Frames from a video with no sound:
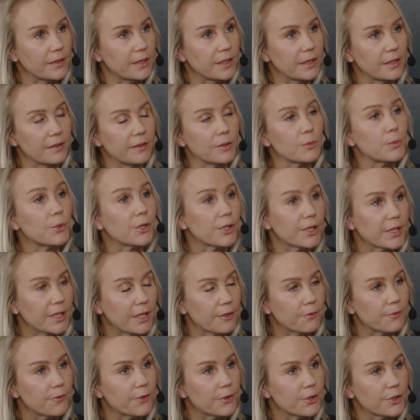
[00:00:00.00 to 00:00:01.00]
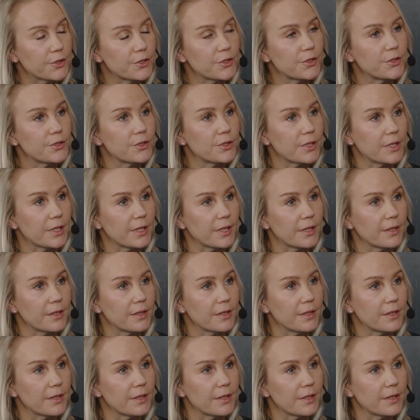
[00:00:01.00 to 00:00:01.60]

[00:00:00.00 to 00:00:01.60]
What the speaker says: the work efforts